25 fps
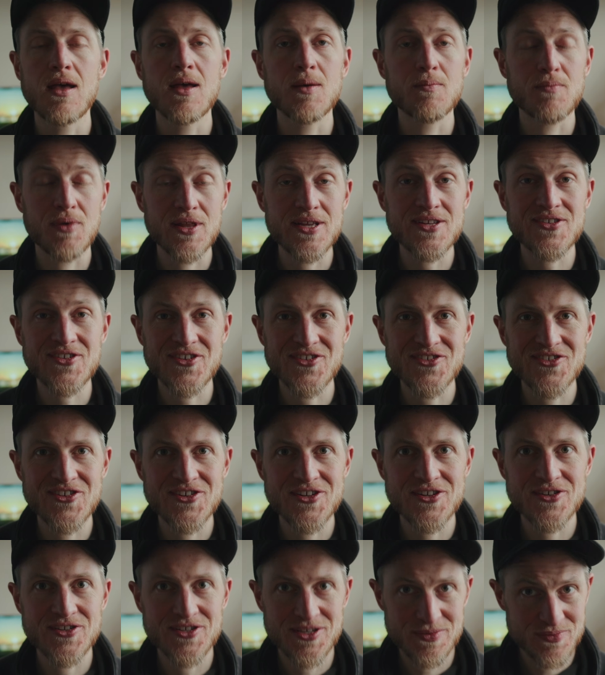Please
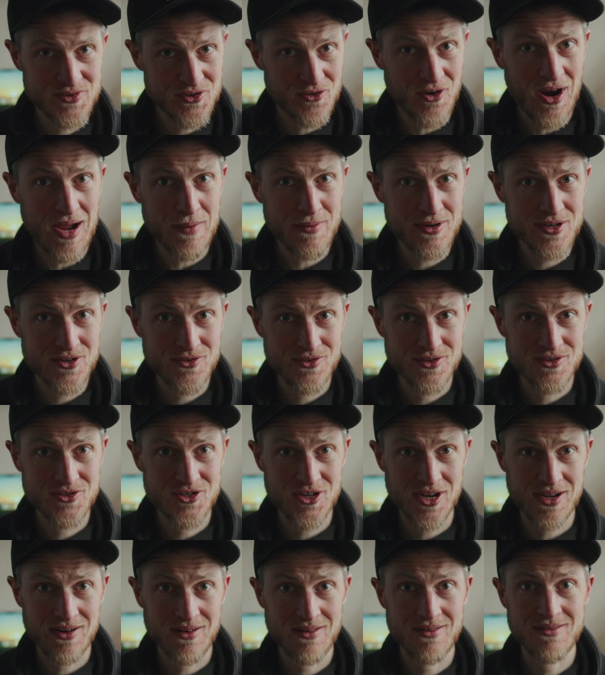consider subscribing to the
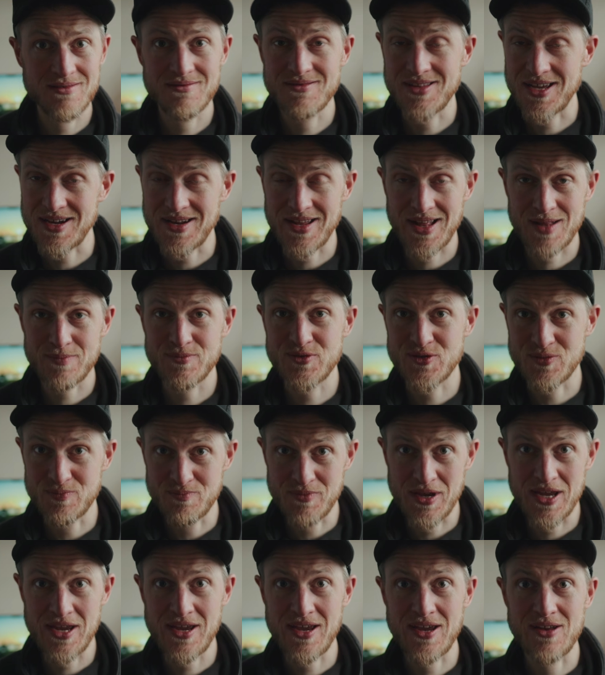channel, that helps
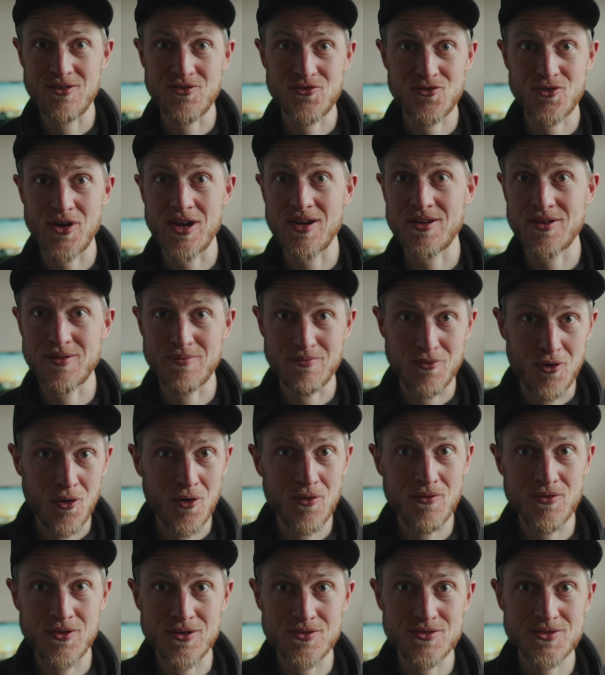me in creating more
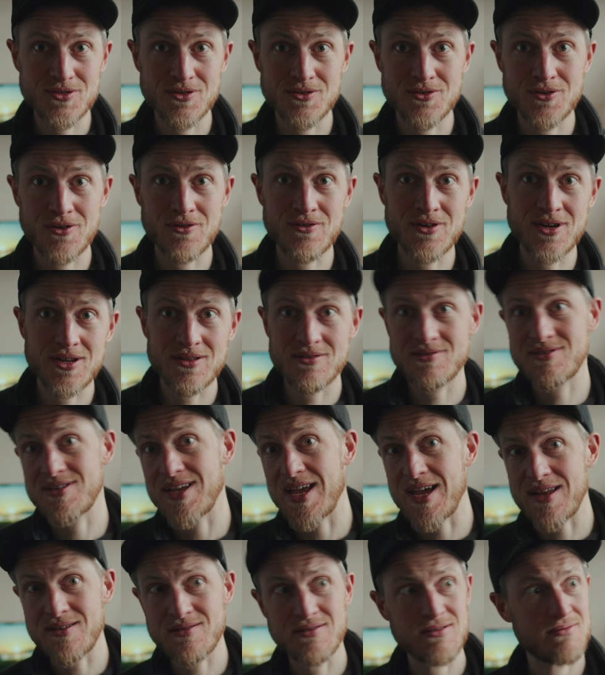of those tutorials,
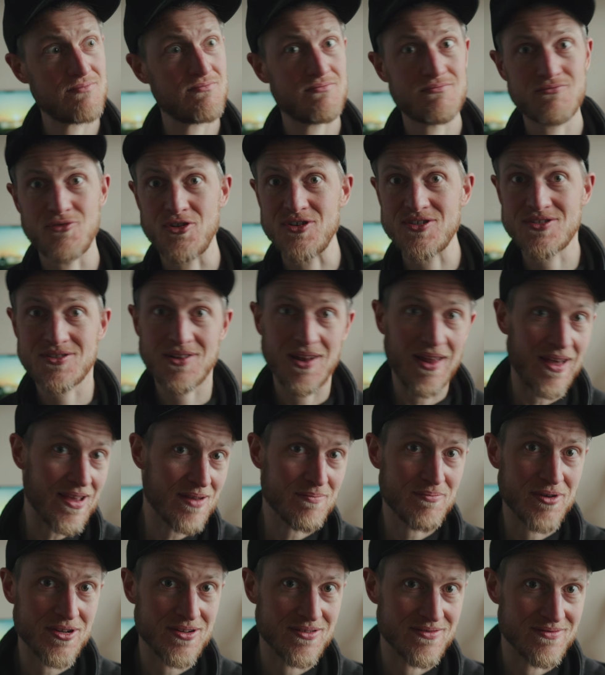and press the like
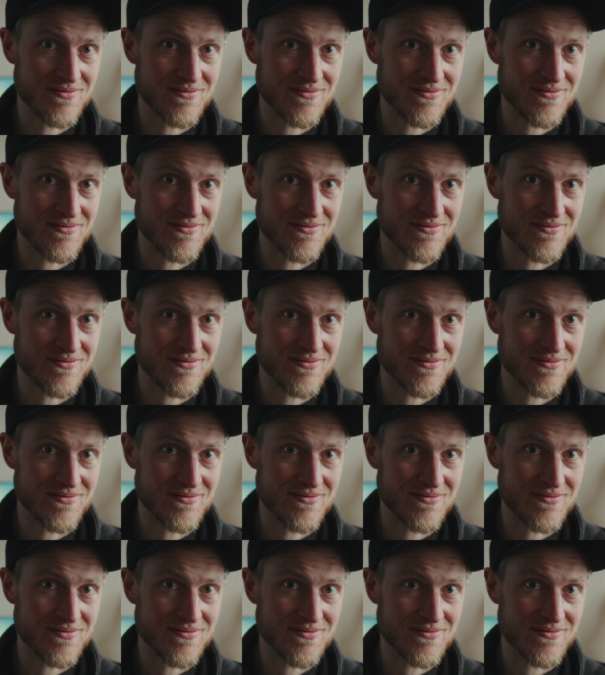button.